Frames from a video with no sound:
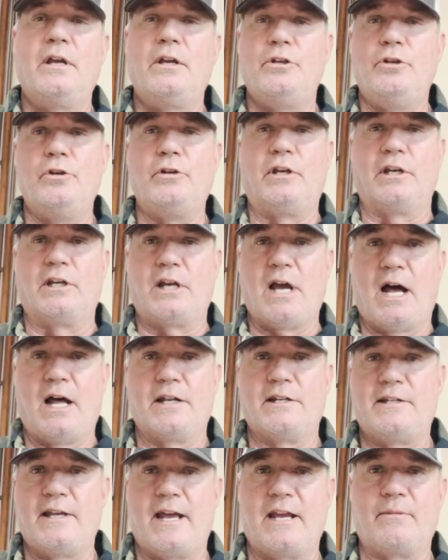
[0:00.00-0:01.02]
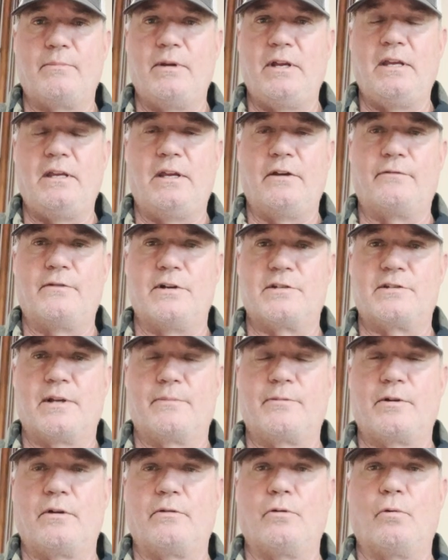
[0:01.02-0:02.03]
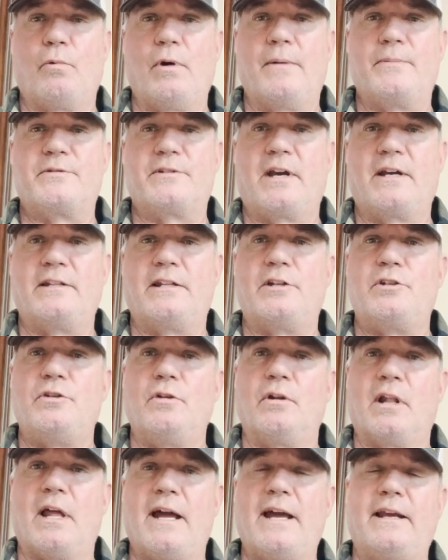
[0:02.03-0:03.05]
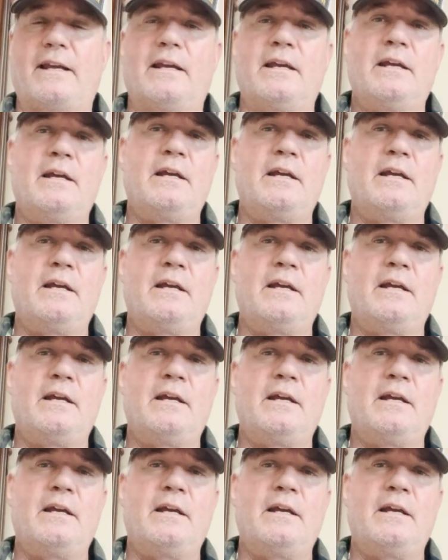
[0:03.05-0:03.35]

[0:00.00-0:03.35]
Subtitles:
You can contact me if there's something on the website that you like